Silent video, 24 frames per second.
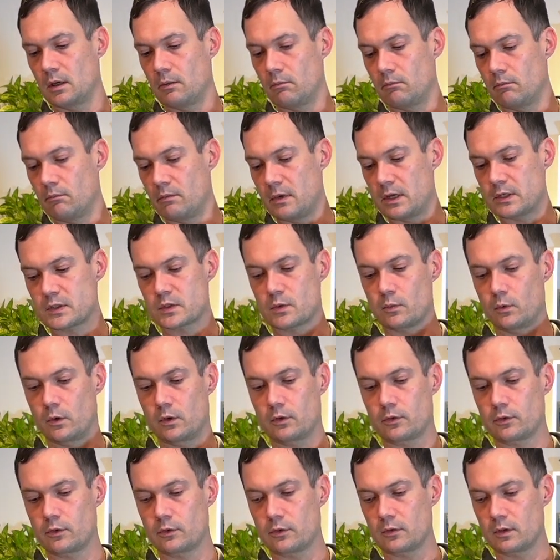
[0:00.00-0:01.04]
mess
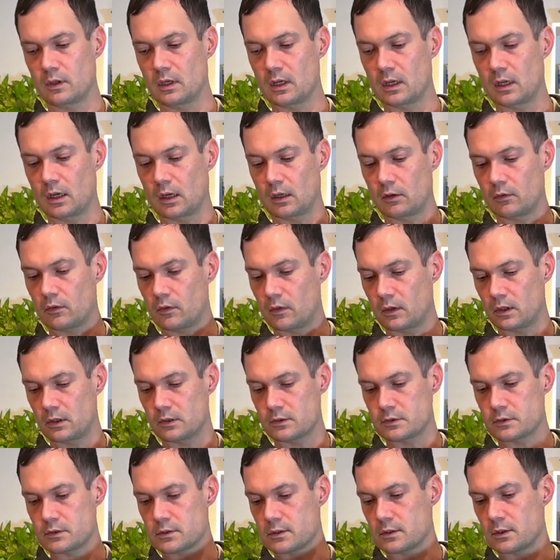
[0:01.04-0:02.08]
with getting
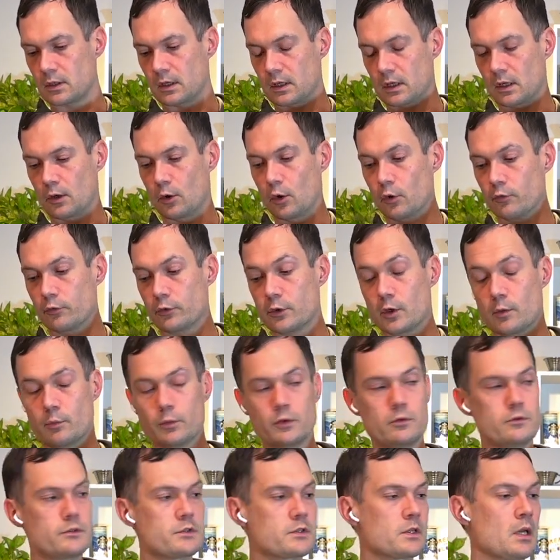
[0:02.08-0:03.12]
things over your
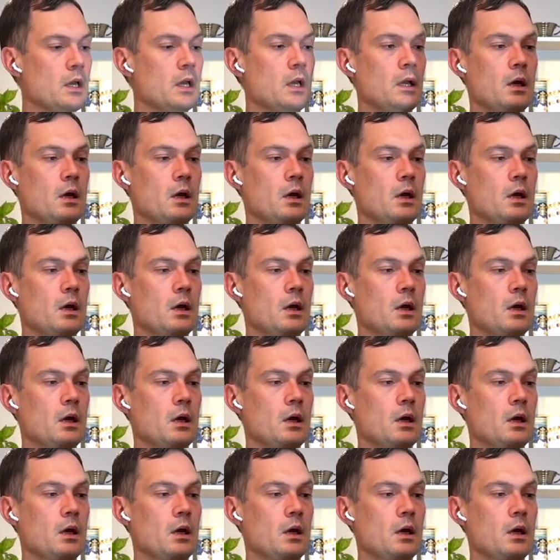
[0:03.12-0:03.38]
boots.